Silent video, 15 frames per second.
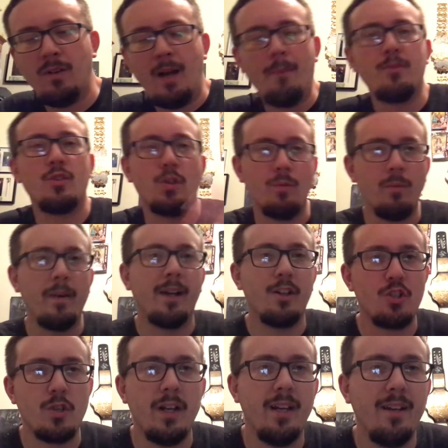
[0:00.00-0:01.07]
I'm sure we'll make a
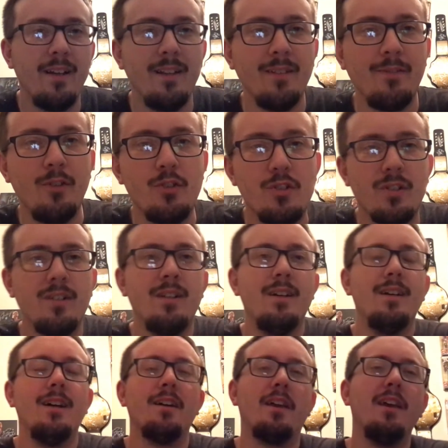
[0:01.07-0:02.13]
trade in the future.
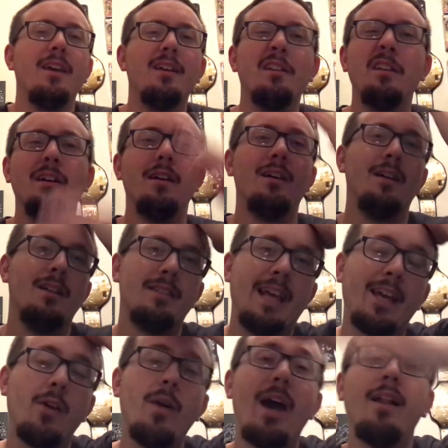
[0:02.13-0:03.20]
Again,
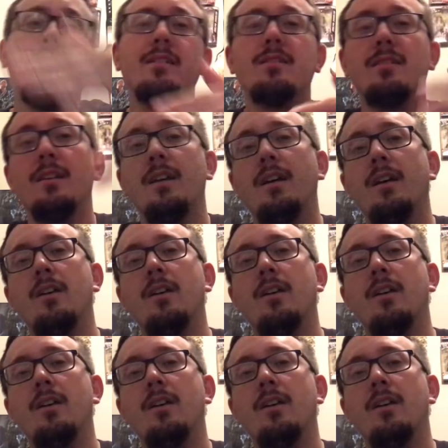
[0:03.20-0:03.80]
thank you, Alex.